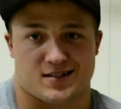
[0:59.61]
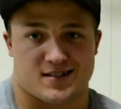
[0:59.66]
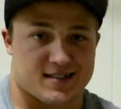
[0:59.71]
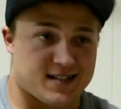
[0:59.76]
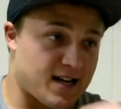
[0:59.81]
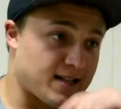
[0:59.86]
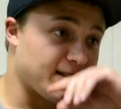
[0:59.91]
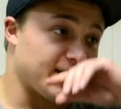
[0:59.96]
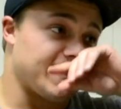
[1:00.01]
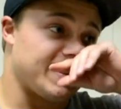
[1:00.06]
It's
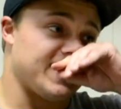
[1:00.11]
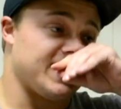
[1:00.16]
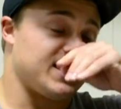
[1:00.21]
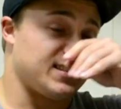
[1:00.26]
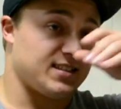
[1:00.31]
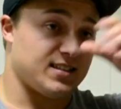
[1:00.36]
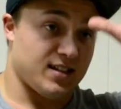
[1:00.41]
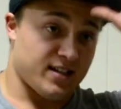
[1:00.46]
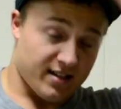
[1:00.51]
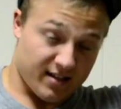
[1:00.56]
not like
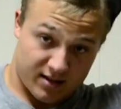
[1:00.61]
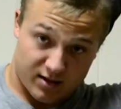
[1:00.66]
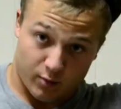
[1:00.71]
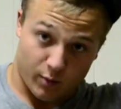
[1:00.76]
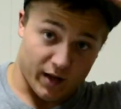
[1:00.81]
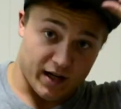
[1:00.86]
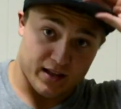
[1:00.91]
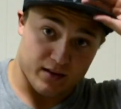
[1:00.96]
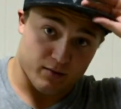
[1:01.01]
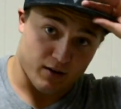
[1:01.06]
it's
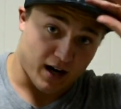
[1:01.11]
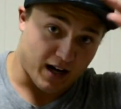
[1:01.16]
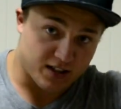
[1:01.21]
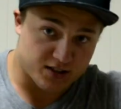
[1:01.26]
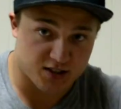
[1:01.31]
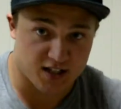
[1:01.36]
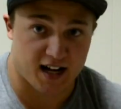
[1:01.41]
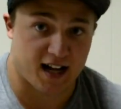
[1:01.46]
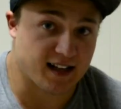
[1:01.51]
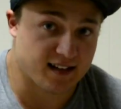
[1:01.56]
Dwayne The Rock
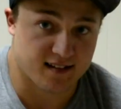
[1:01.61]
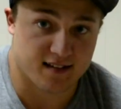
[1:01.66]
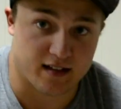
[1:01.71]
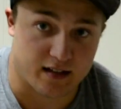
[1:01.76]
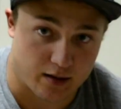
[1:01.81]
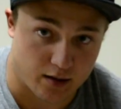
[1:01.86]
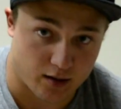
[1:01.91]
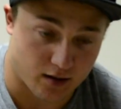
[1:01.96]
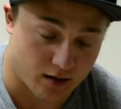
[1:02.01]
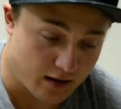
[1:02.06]

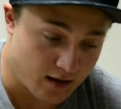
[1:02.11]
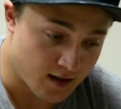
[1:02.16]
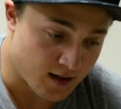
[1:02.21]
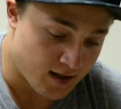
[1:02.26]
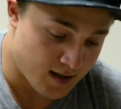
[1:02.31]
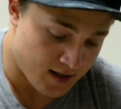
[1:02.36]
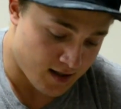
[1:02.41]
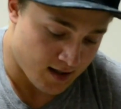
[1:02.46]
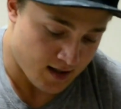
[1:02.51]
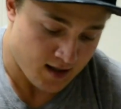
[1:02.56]
Johnson or,
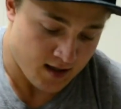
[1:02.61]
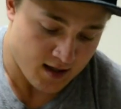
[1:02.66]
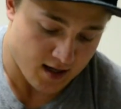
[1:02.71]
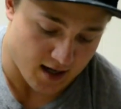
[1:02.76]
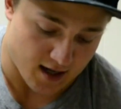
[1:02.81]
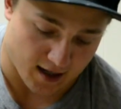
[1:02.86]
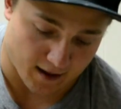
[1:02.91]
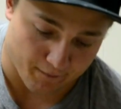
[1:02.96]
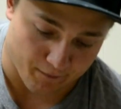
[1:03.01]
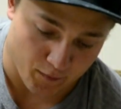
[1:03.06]

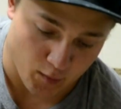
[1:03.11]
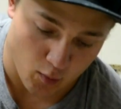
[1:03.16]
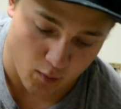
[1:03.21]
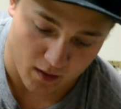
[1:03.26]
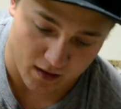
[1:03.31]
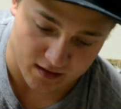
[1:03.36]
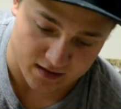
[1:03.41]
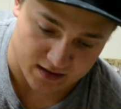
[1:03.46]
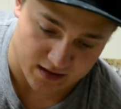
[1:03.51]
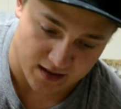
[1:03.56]

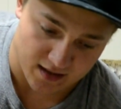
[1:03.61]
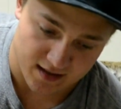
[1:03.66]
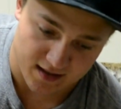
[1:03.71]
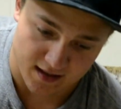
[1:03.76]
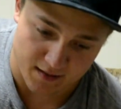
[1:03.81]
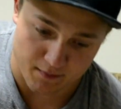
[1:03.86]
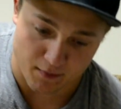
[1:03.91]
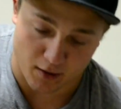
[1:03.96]
well, it's like